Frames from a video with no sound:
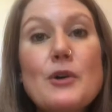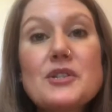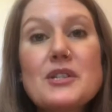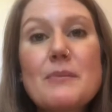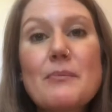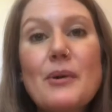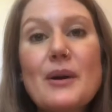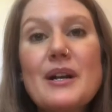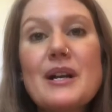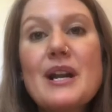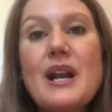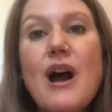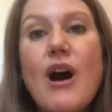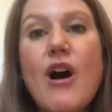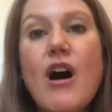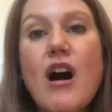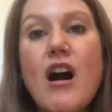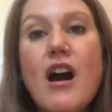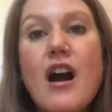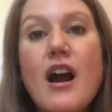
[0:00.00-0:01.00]
Most
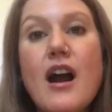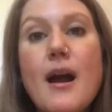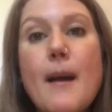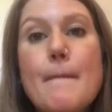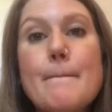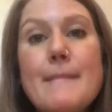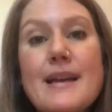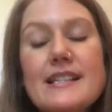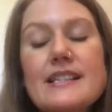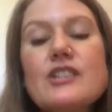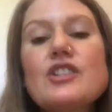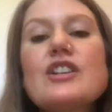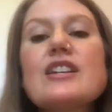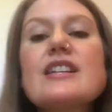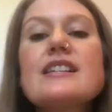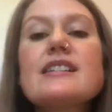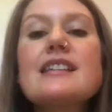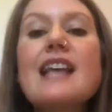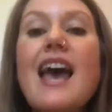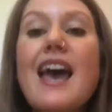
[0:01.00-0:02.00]
important are
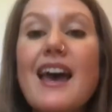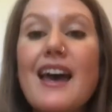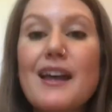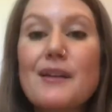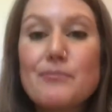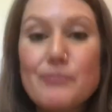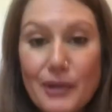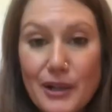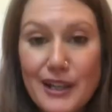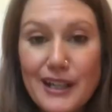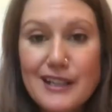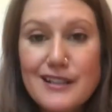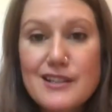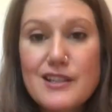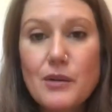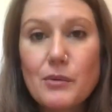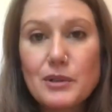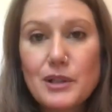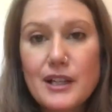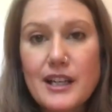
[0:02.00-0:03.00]
messages and
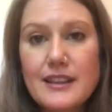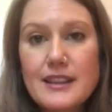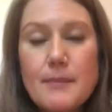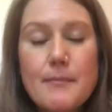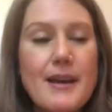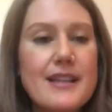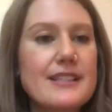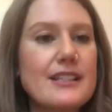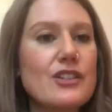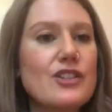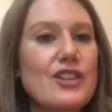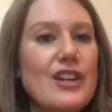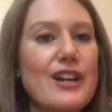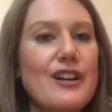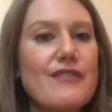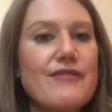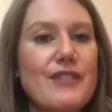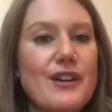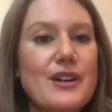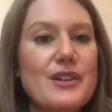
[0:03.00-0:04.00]
bookings. So we'll look at the message
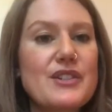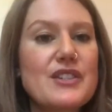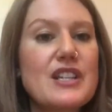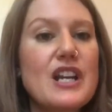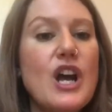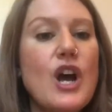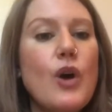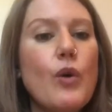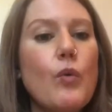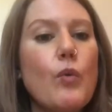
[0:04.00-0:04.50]
center first,